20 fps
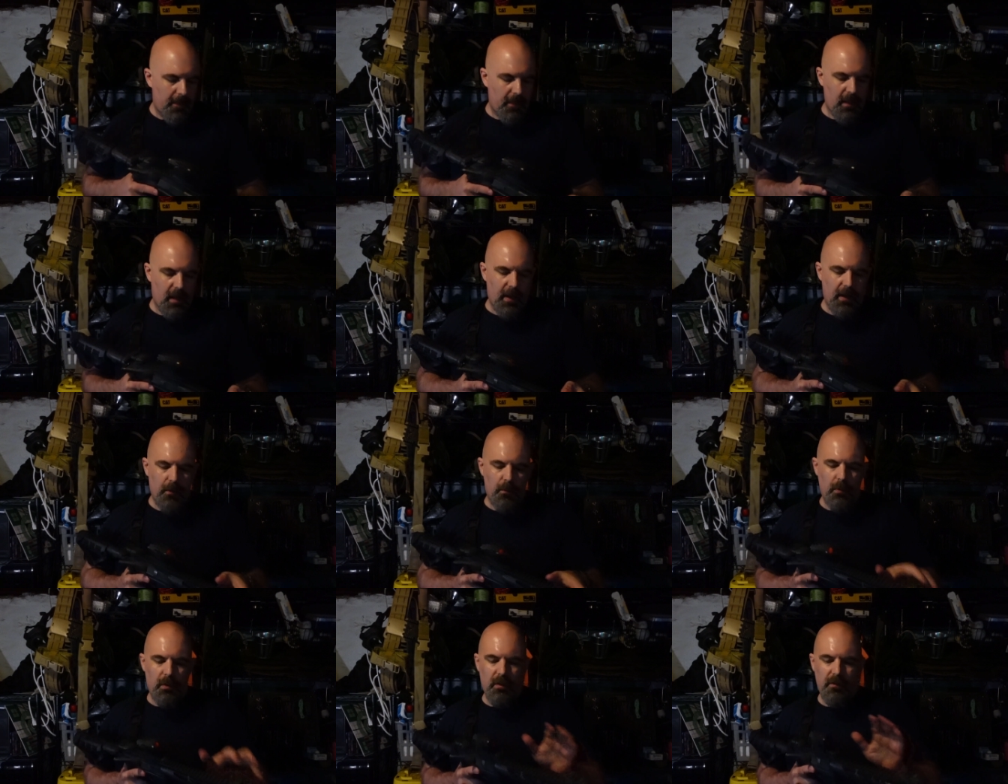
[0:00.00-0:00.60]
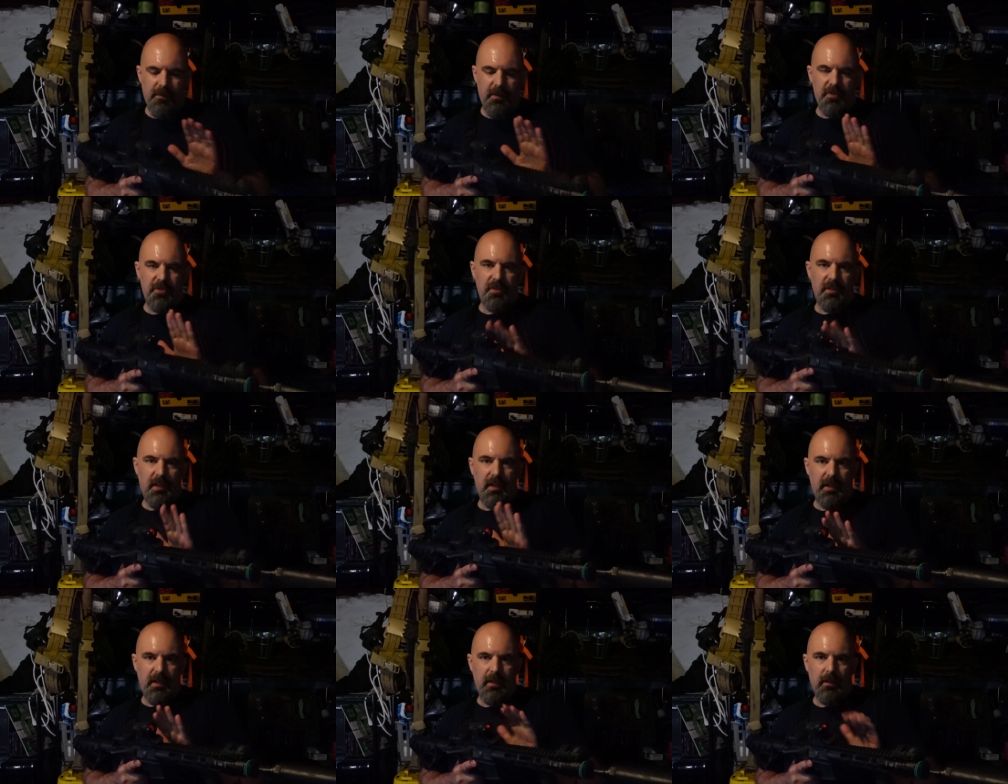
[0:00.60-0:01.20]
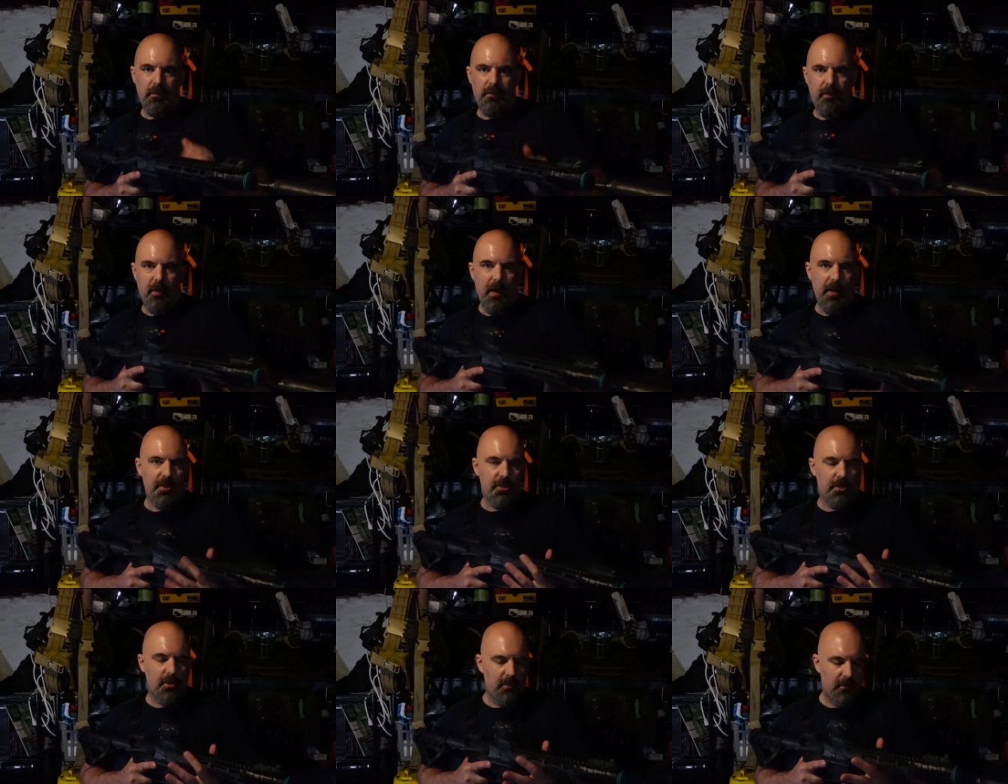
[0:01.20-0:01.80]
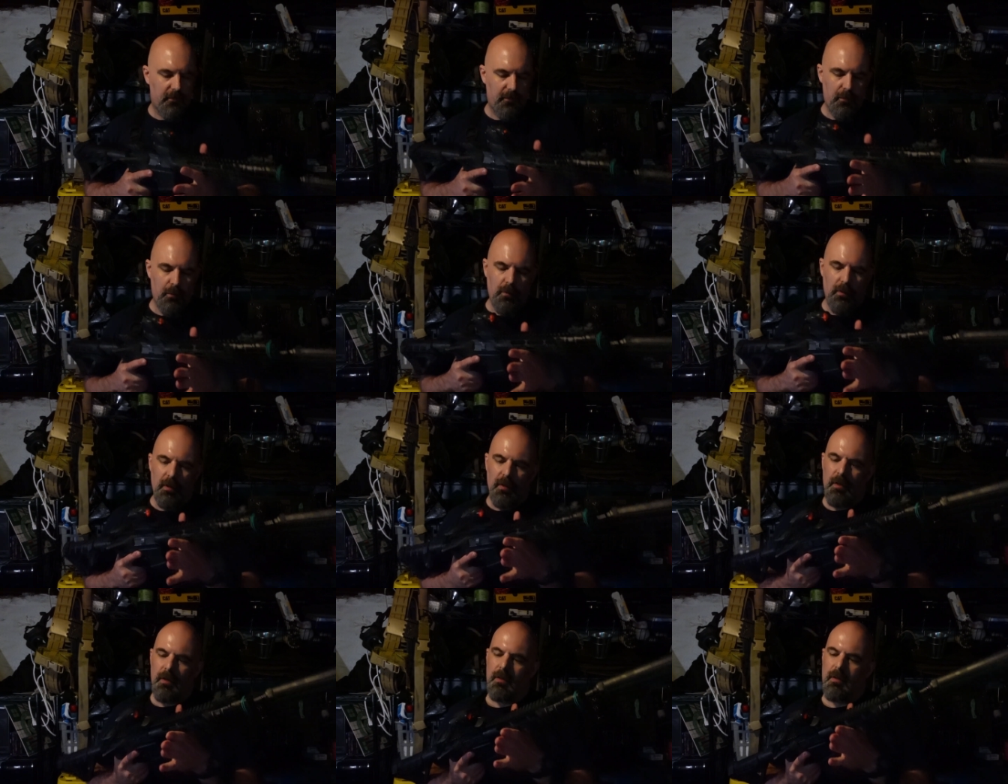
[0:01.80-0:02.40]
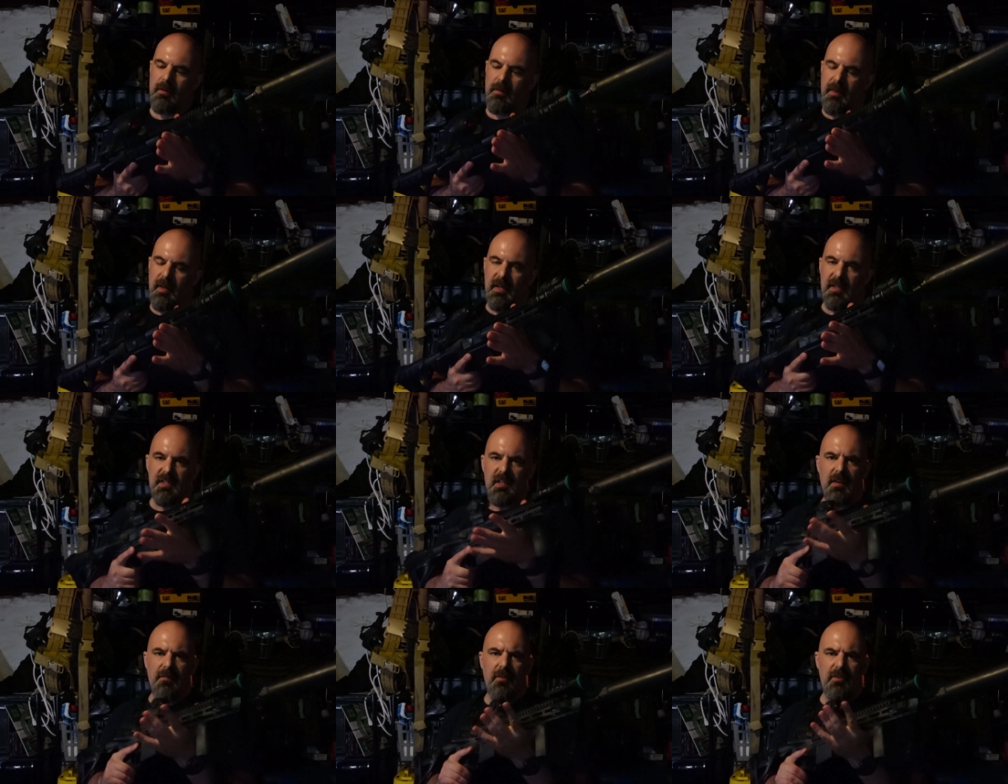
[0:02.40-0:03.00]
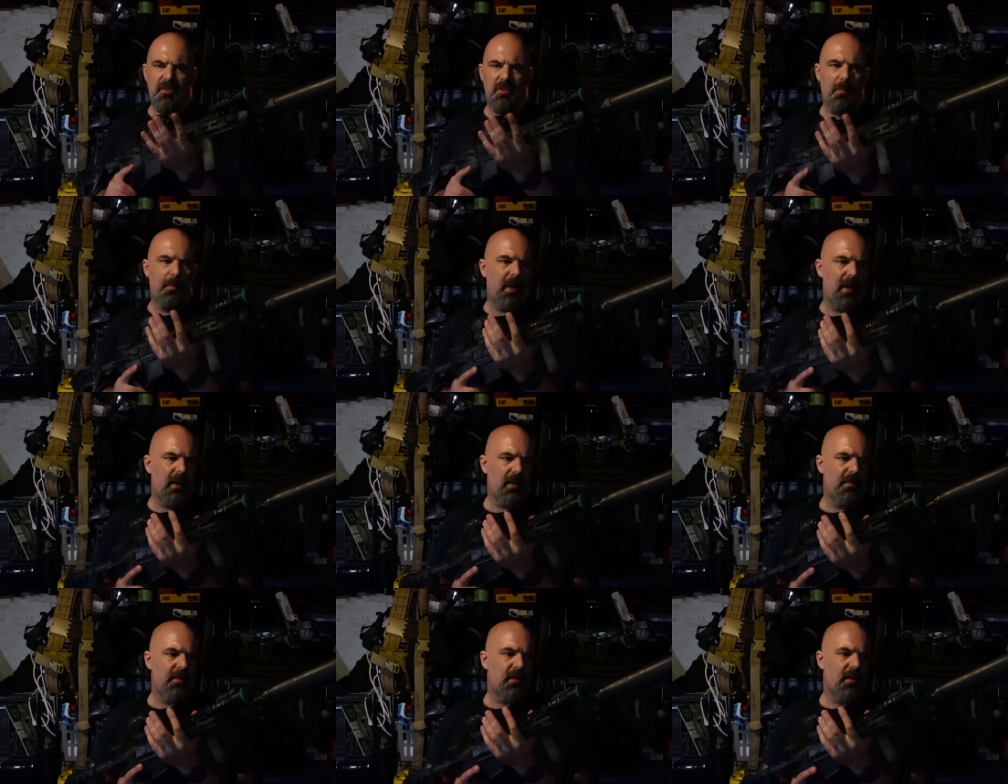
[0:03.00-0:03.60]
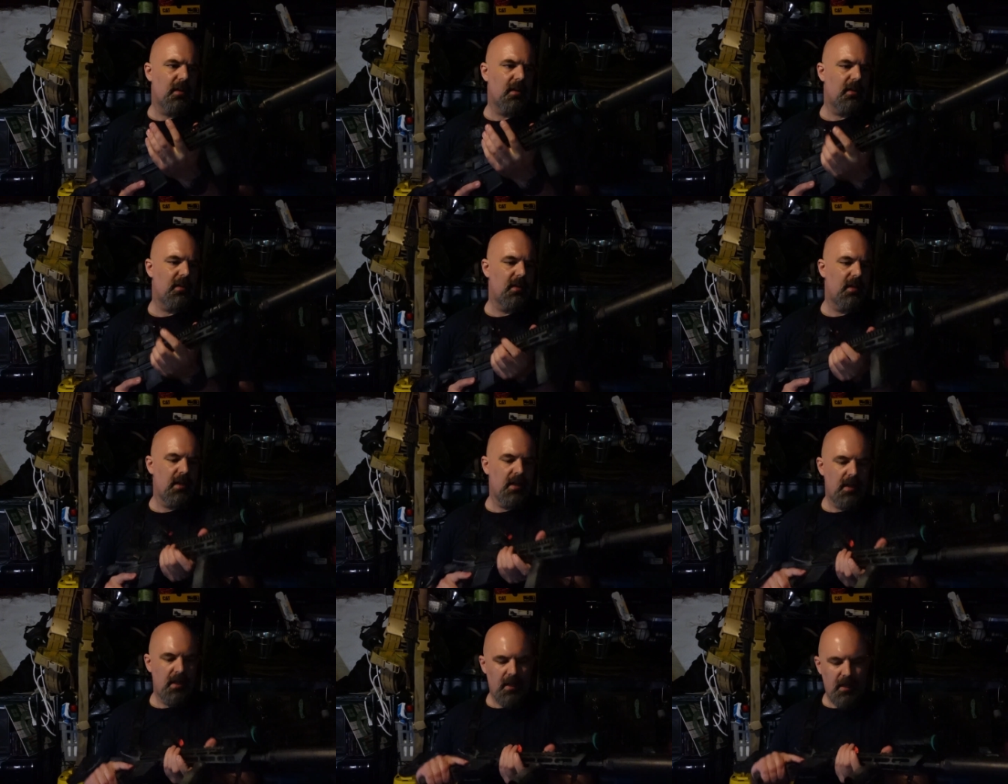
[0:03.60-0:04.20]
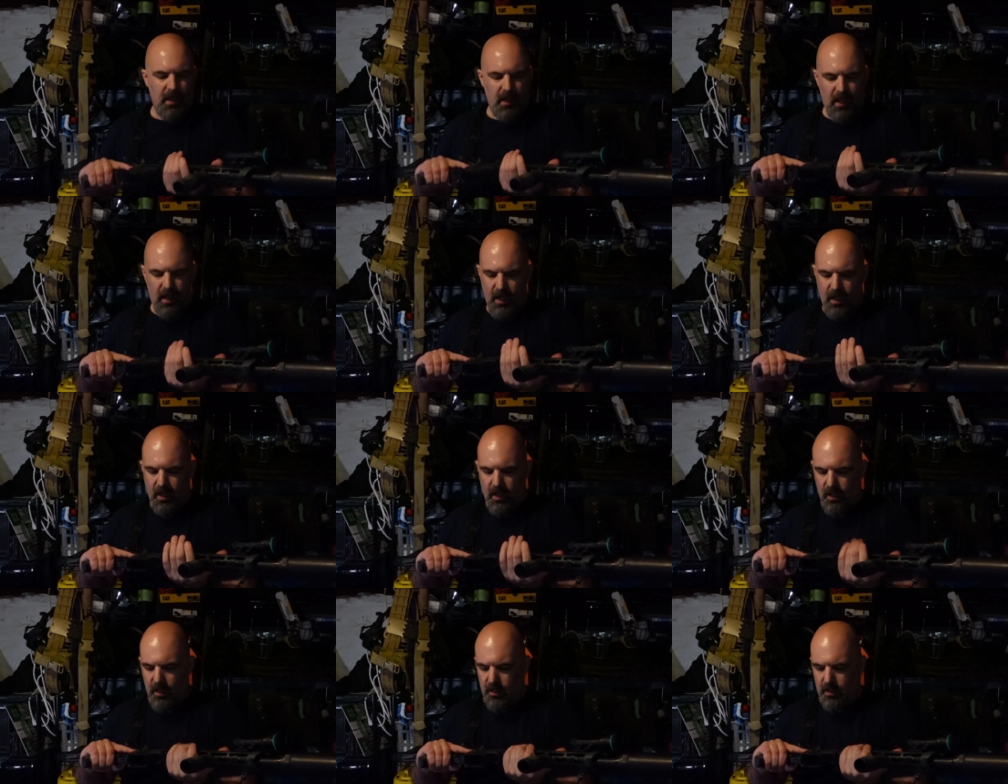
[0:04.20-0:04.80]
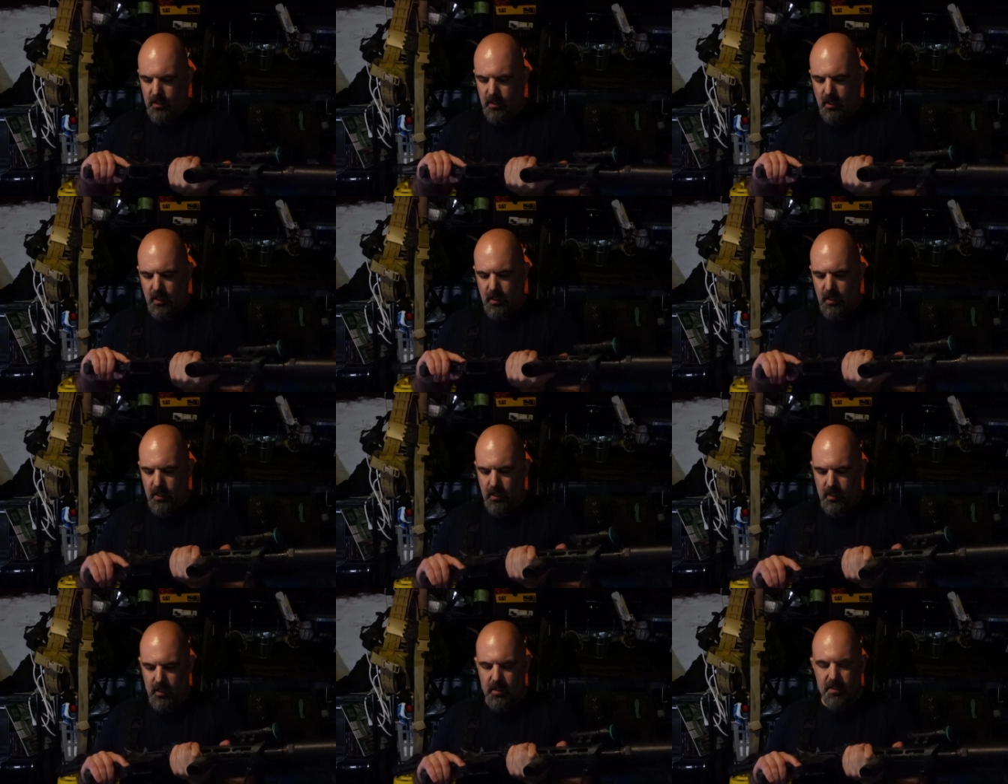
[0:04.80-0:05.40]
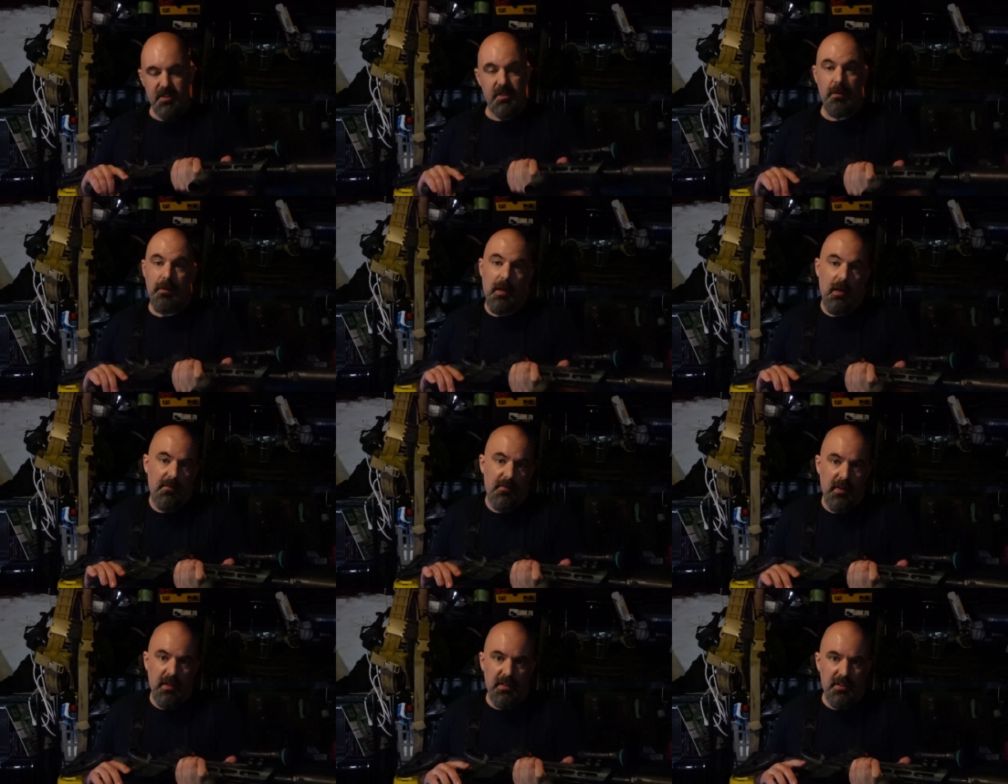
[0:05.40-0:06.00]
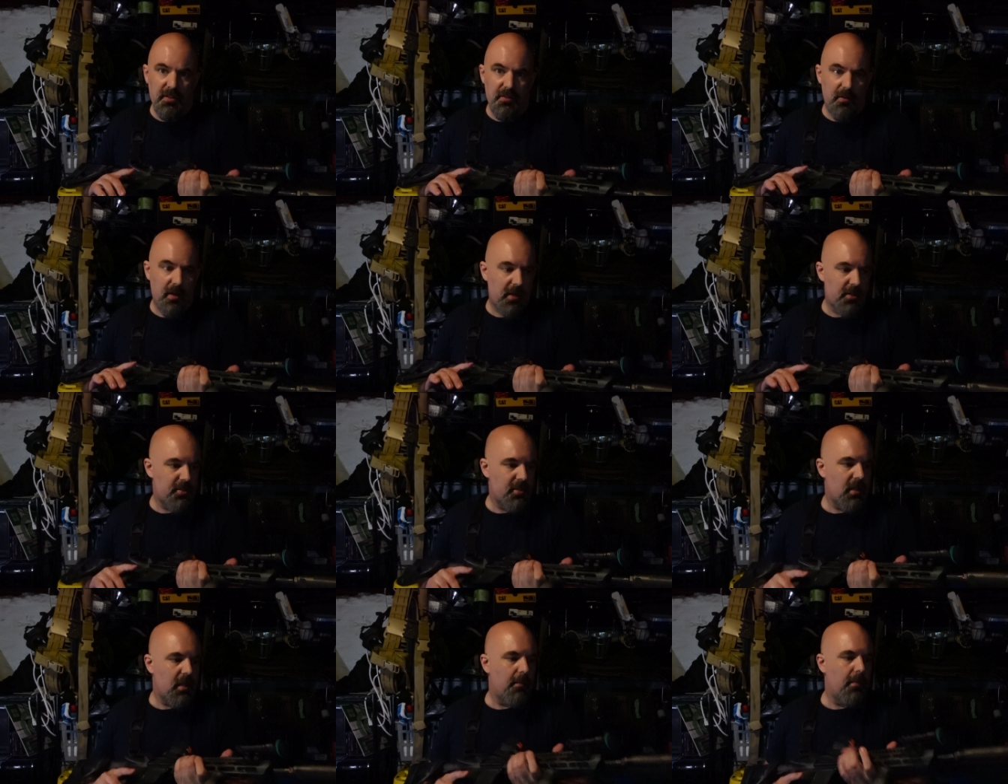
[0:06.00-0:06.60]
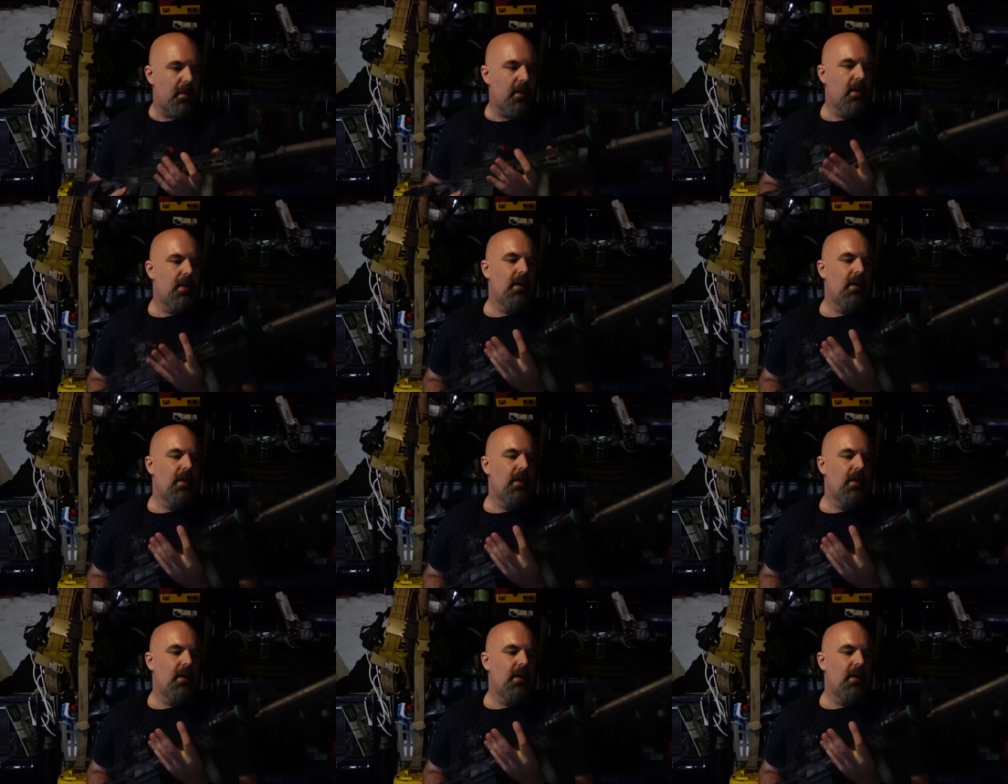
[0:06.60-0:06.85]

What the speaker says: I will eventually get a kill flash for this. I've also painted the gun, and it's okay if it gets scratched up.